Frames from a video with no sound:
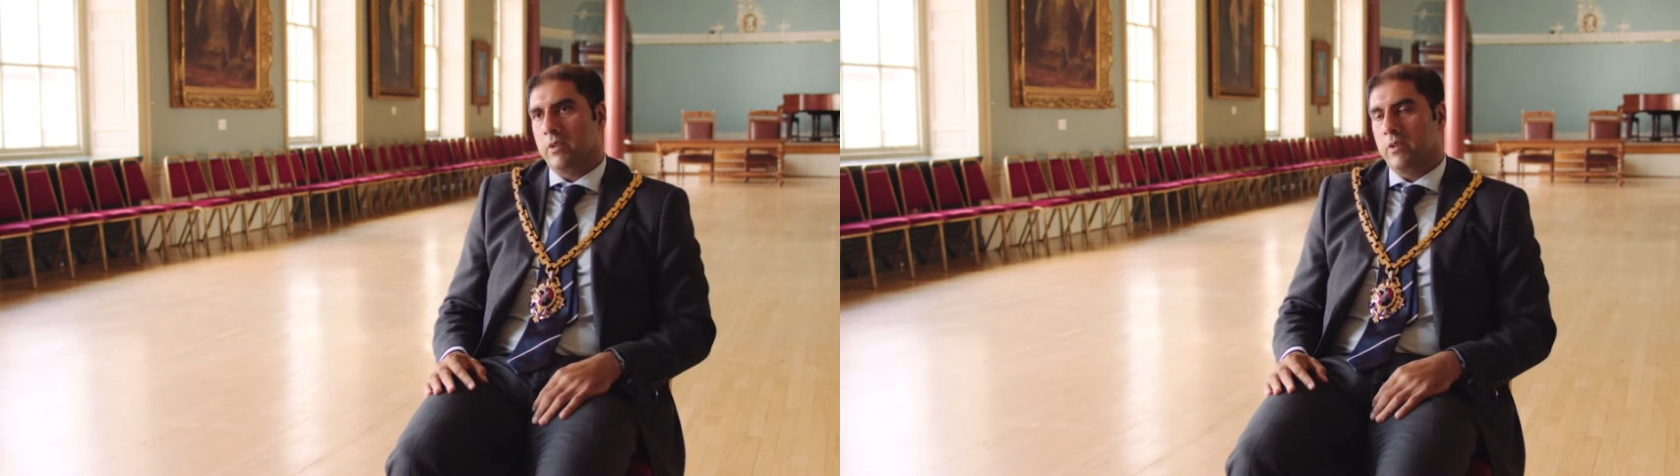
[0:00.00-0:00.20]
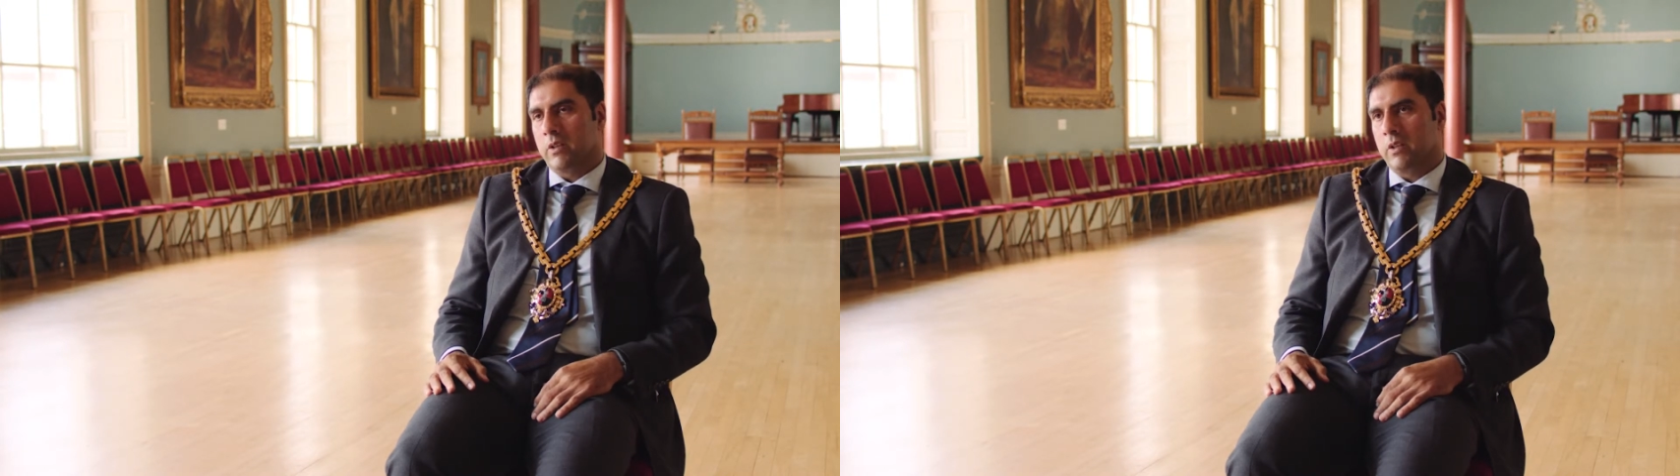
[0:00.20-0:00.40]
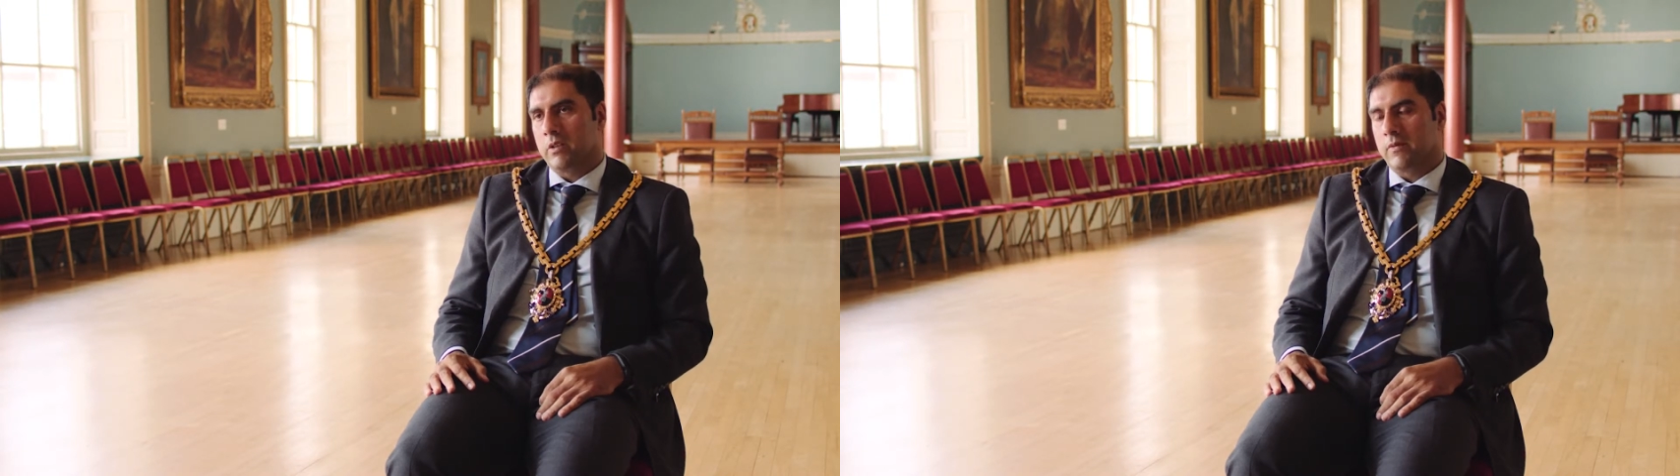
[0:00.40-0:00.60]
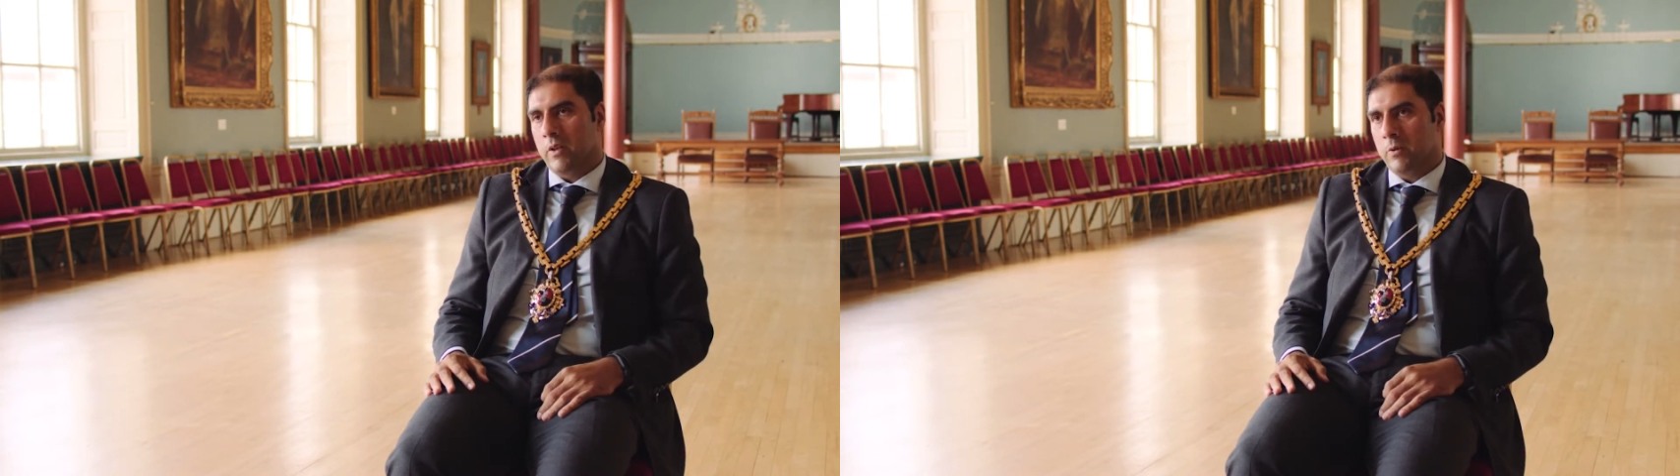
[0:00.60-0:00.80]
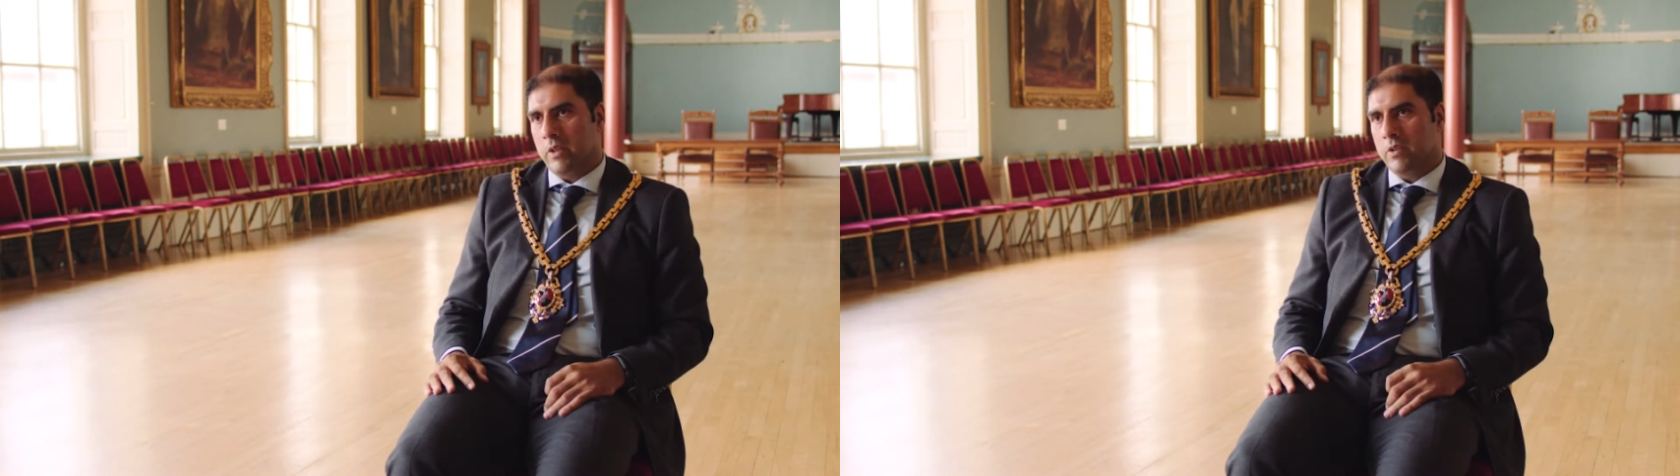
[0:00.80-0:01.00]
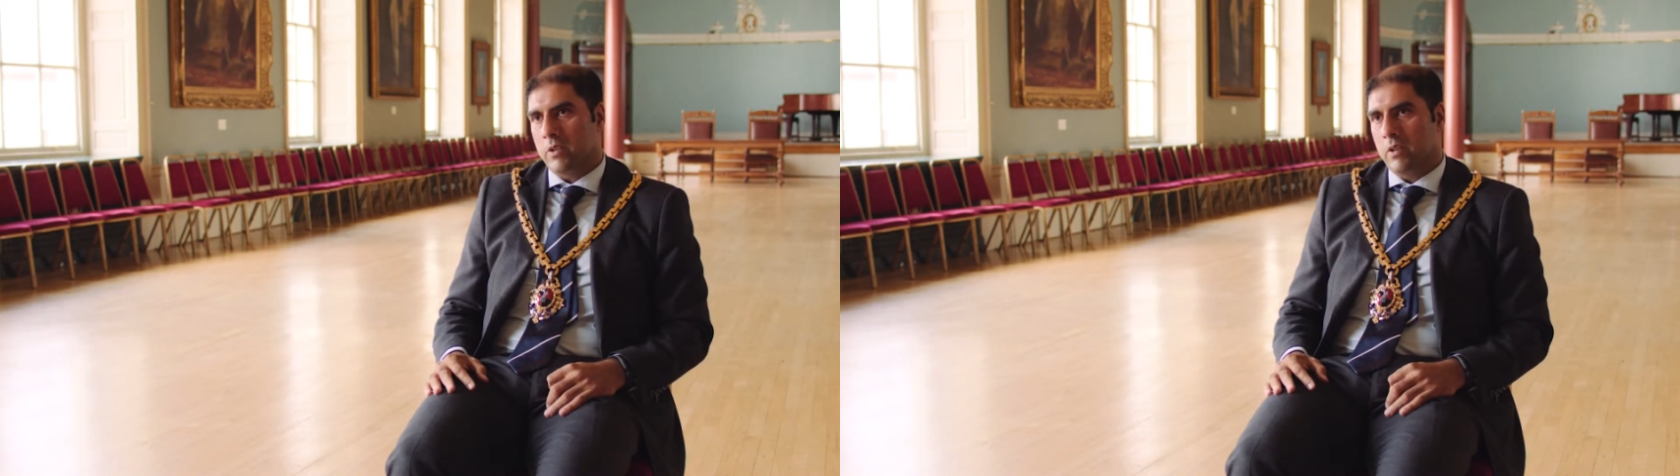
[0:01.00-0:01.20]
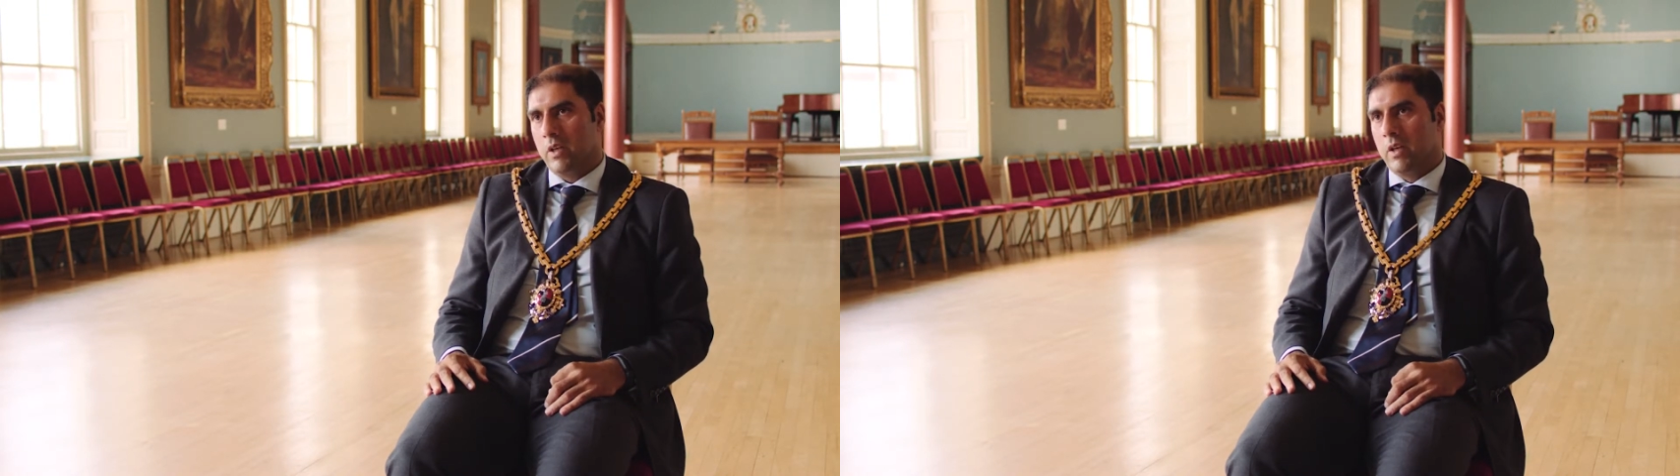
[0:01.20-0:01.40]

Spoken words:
into the King's Foundation,